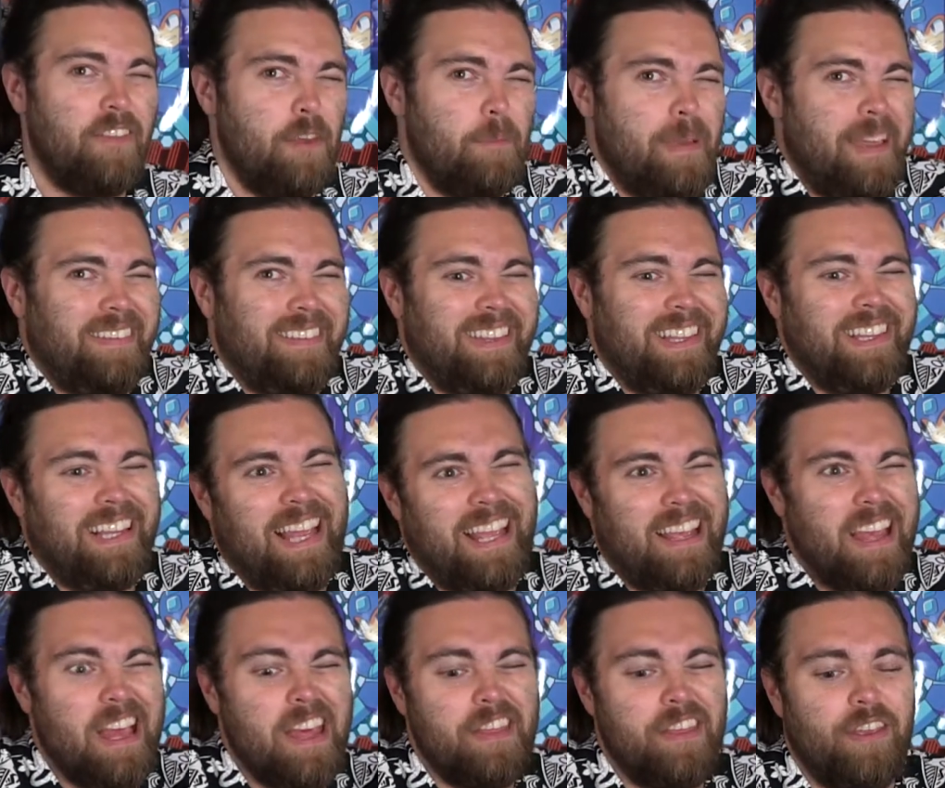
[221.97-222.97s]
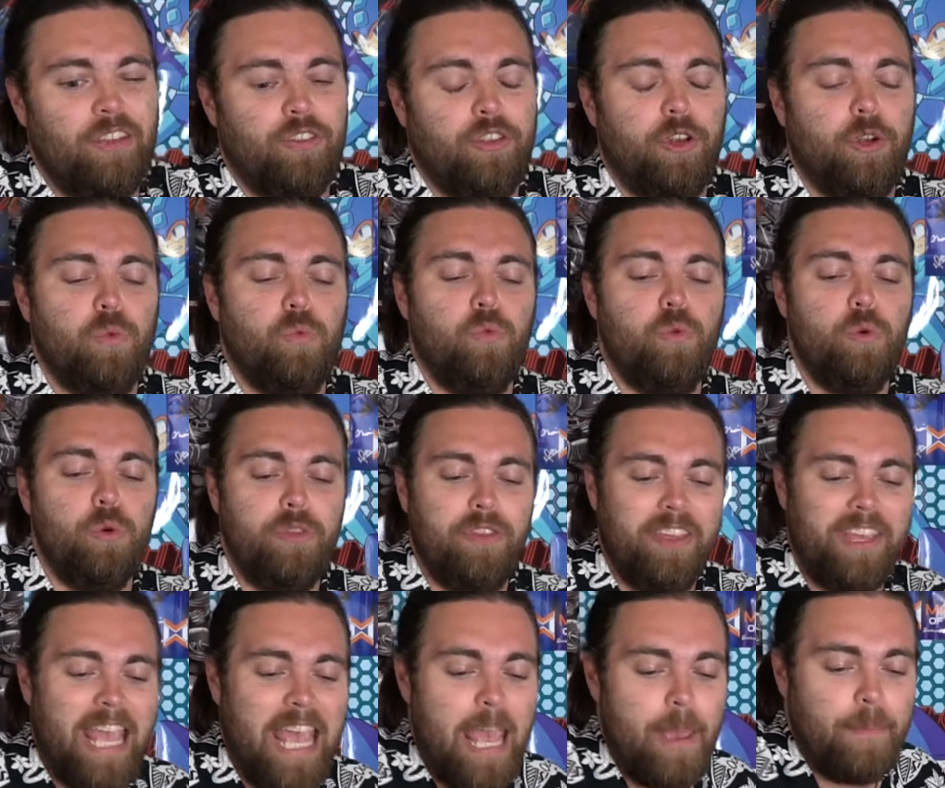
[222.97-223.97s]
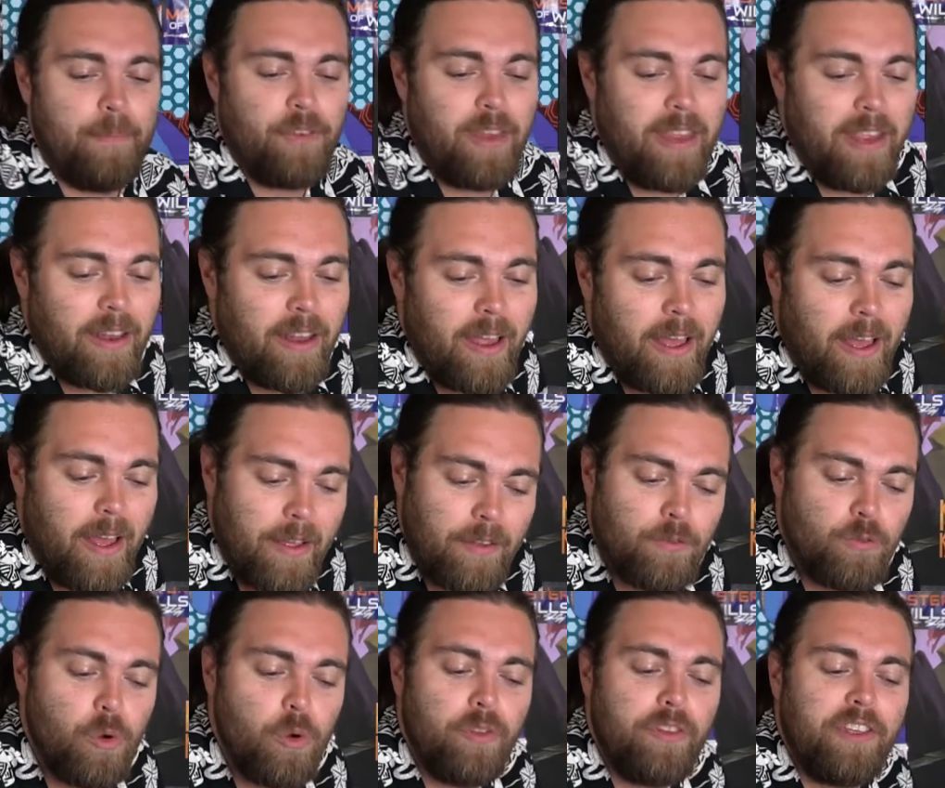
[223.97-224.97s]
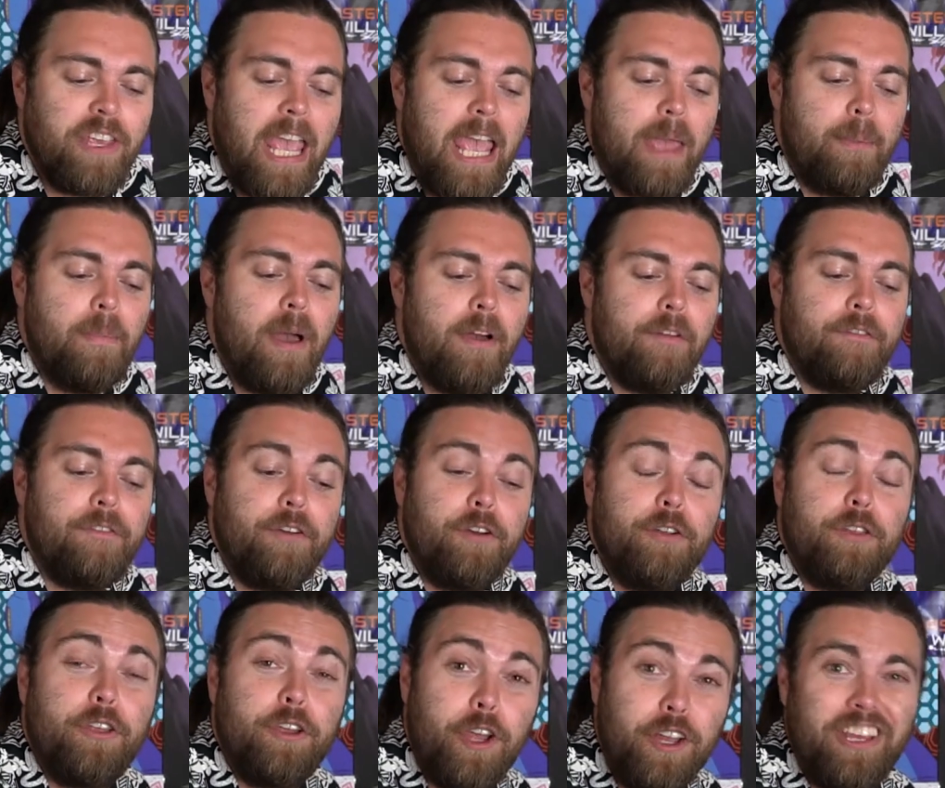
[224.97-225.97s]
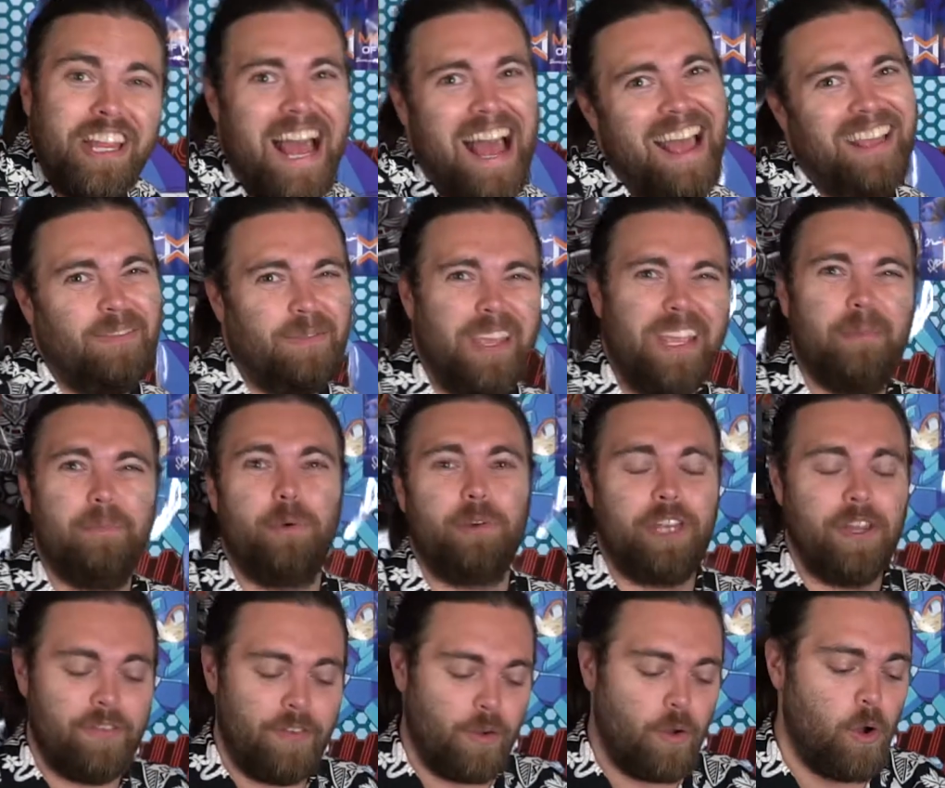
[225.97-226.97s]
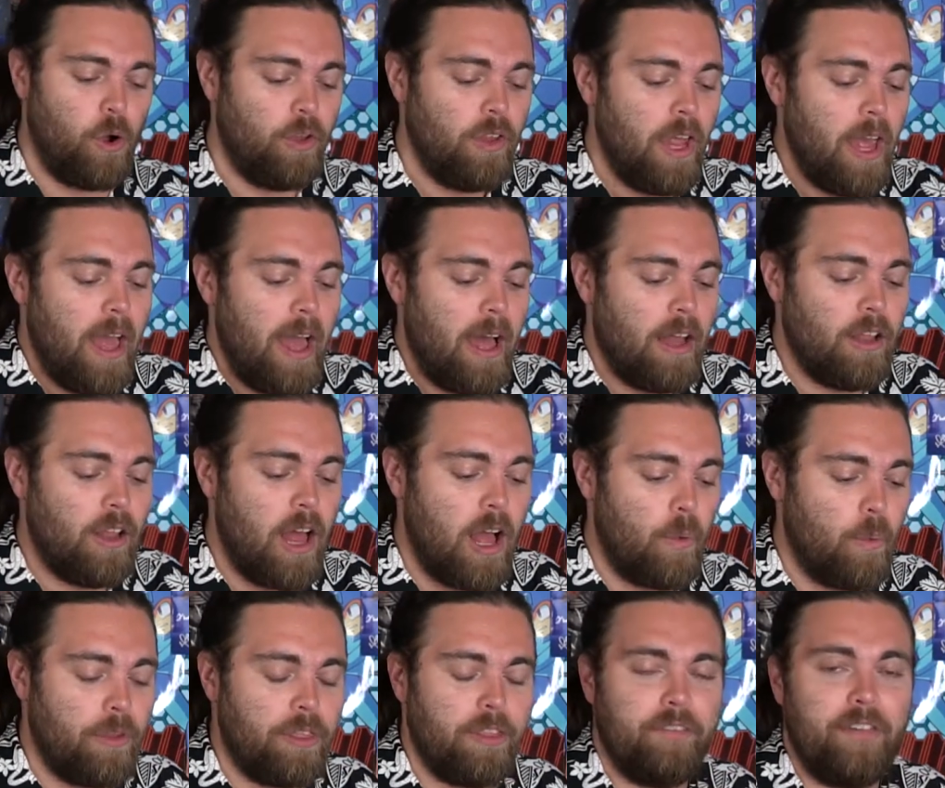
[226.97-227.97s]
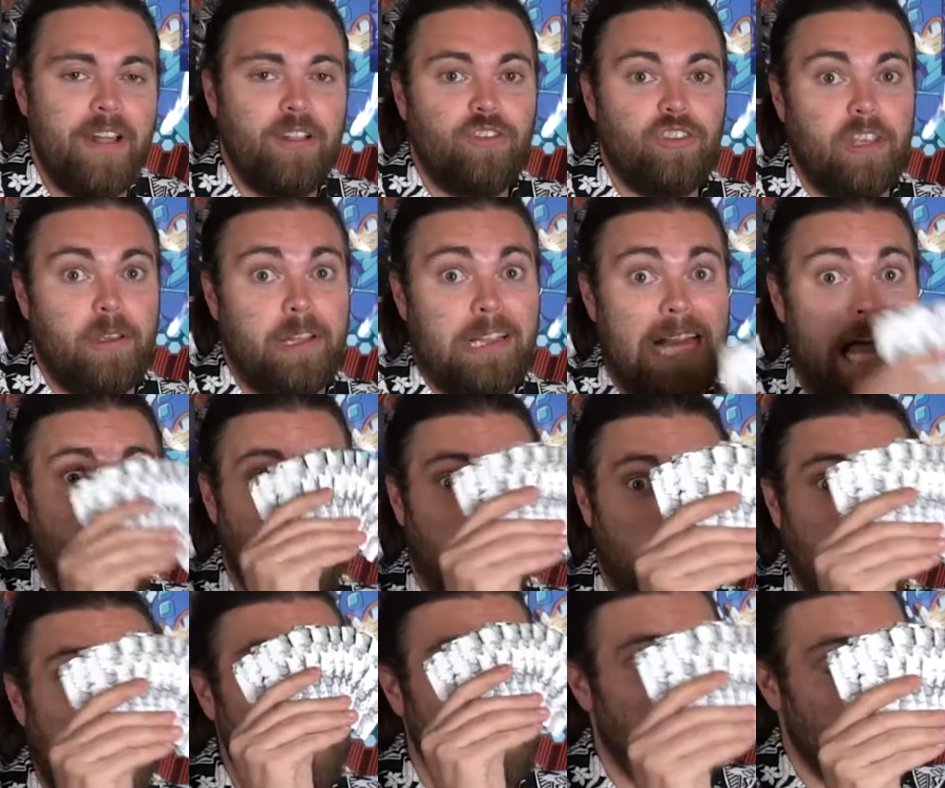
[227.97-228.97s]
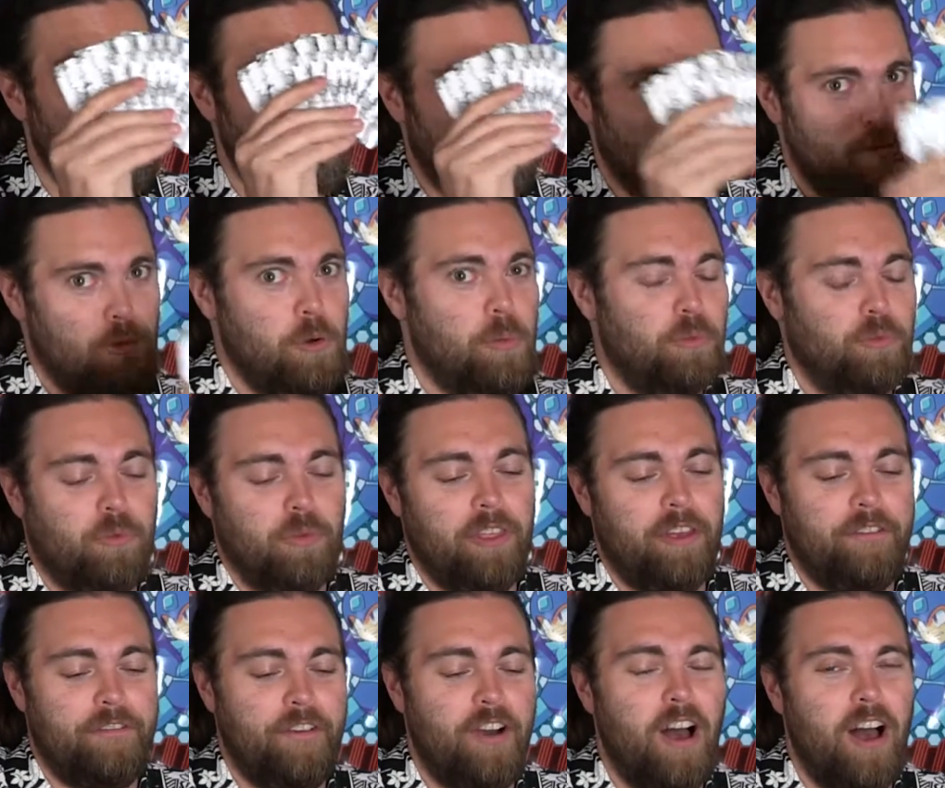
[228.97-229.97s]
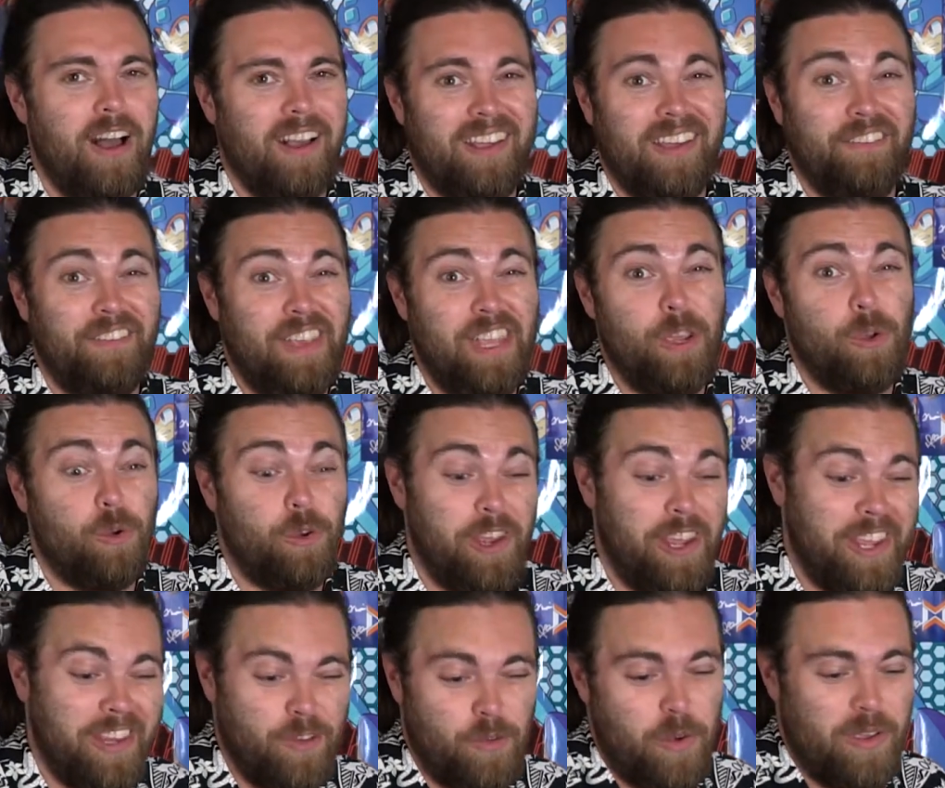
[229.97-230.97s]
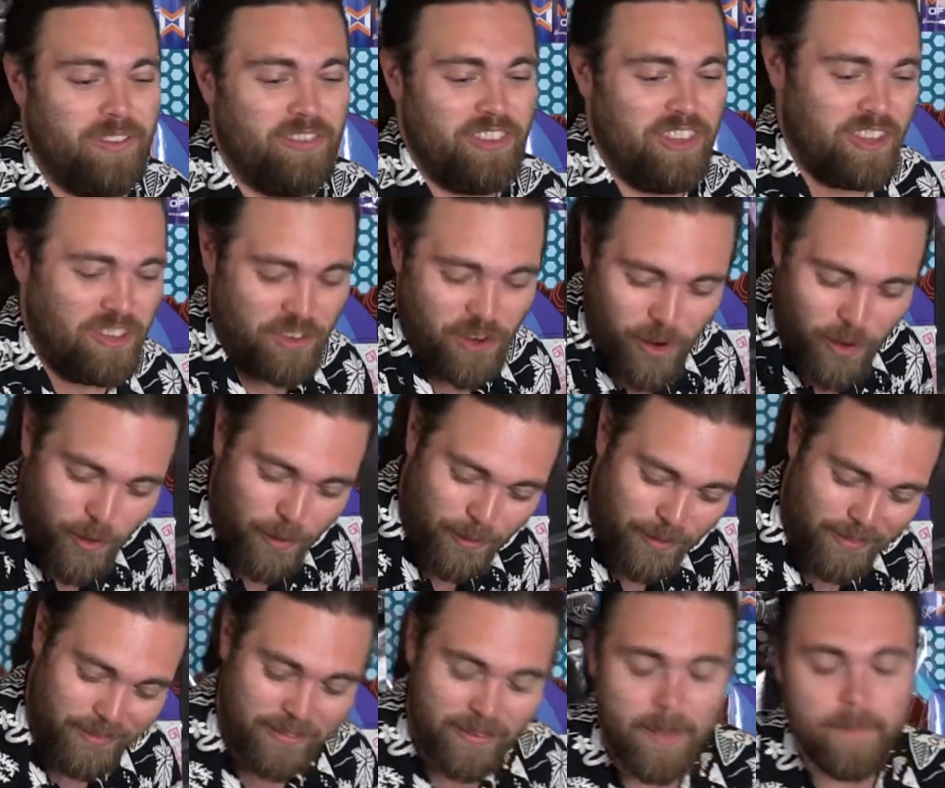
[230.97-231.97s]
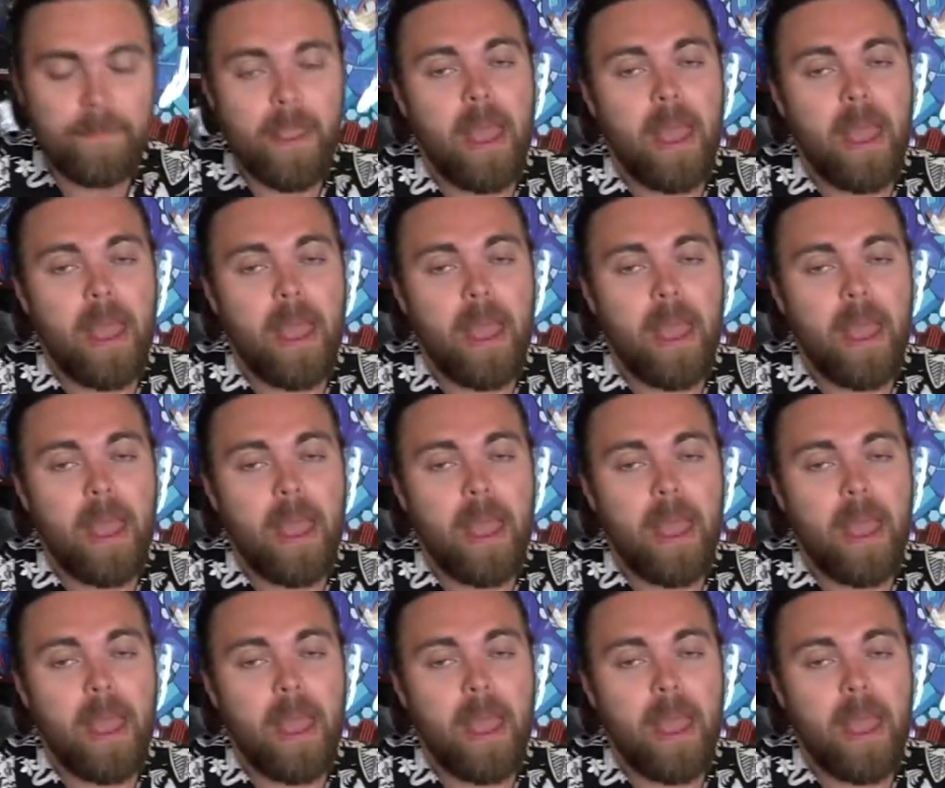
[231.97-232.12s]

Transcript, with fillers: They're basically like things that are going to ruin the game uh, ruin the game for the good guys, making it more difficult, along with eventually clouding up those rooms with a fog of eerie twists and turns.